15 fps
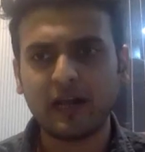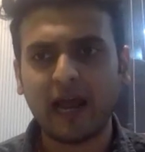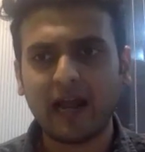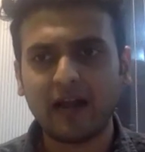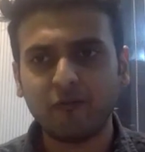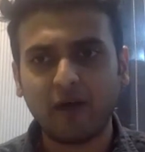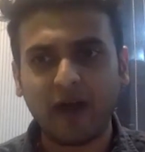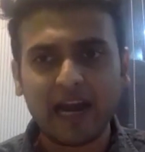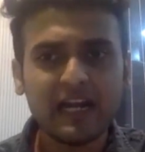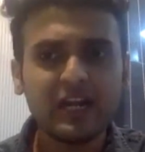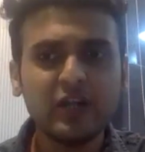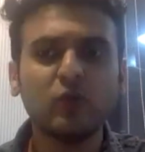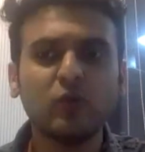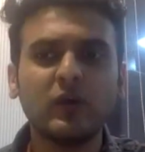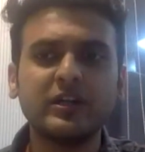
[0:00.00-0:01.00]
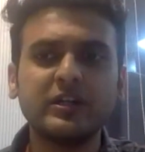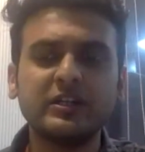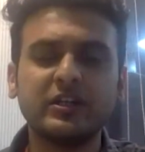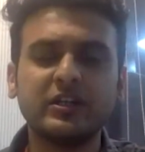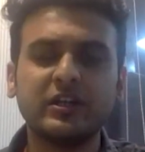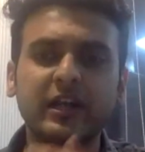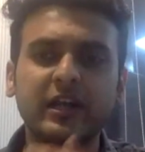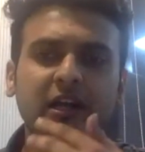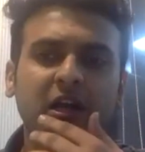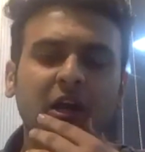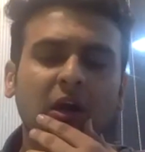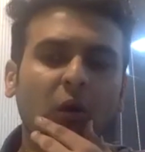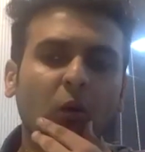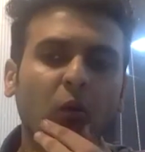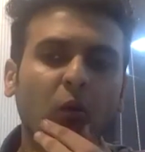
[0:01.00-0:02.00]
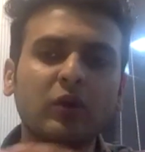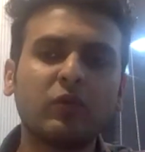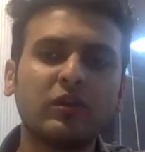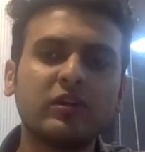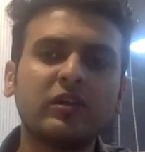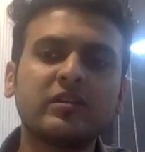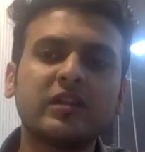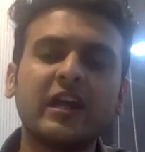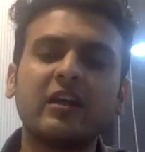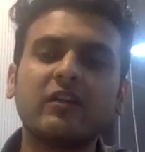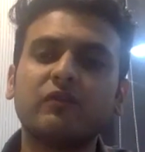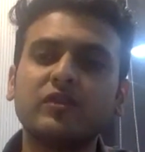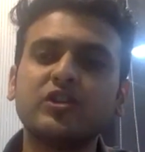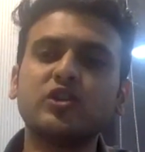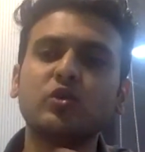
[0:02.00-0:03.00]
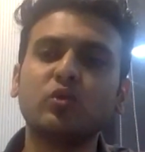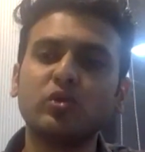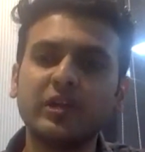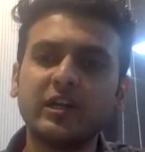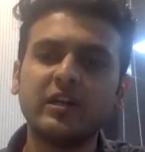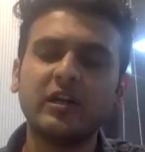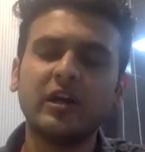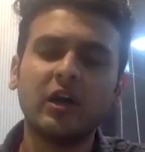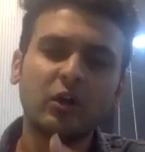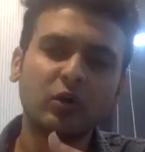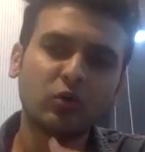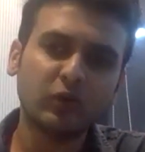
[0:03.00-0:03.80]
And while you were interning, what were the things which you did